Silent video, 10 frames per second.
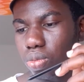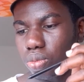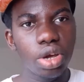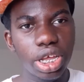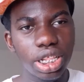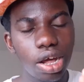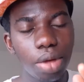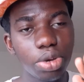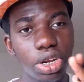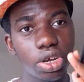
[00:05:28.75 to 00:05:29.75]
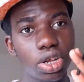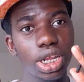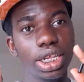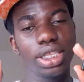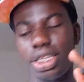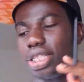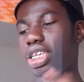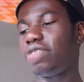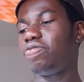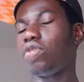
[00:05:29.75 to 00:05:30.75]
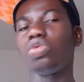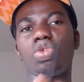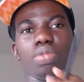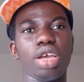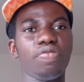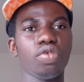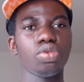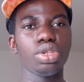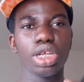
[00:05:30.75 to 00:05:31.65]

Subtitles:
Okay, now I'm gonna connect this phone to my phone.